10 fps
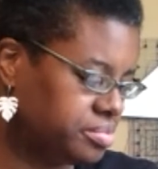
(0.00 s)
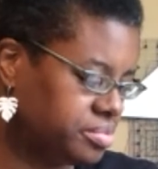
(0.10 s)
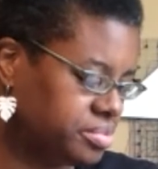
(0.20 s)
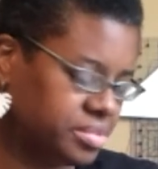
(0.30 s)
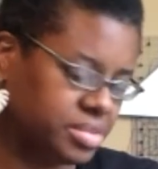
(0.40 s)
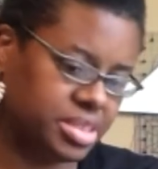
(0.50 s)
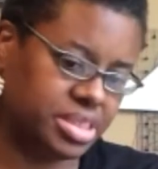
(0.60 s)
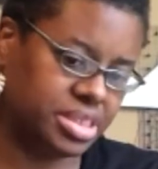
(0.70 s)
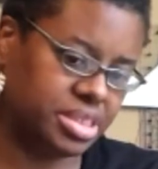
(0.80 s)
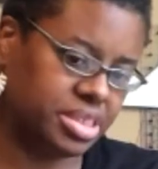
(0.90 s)
Just to
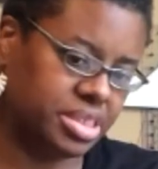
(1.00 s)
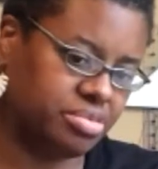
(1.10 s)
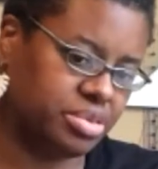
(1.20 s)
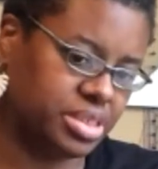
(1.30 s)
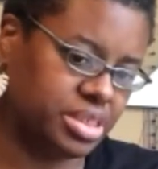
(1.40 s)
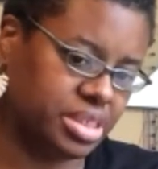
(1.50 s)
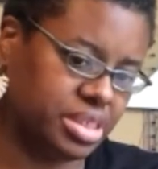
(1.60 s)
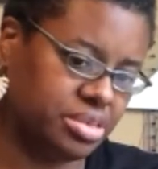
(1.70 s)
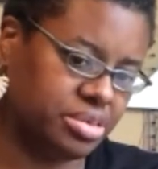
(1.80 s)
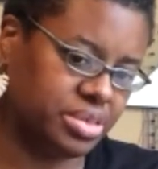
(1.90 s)
give you
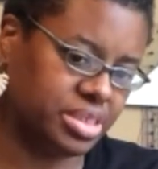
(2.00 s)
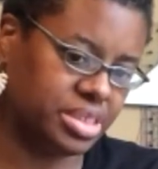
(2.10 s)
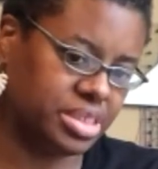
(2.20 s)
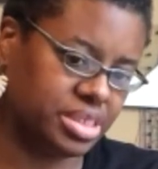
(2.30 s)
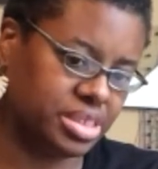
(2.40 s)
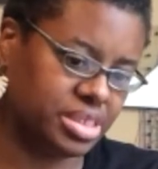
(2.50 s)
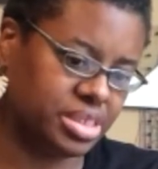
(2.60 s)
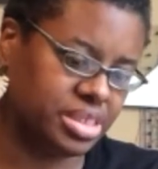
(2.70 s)
a sense.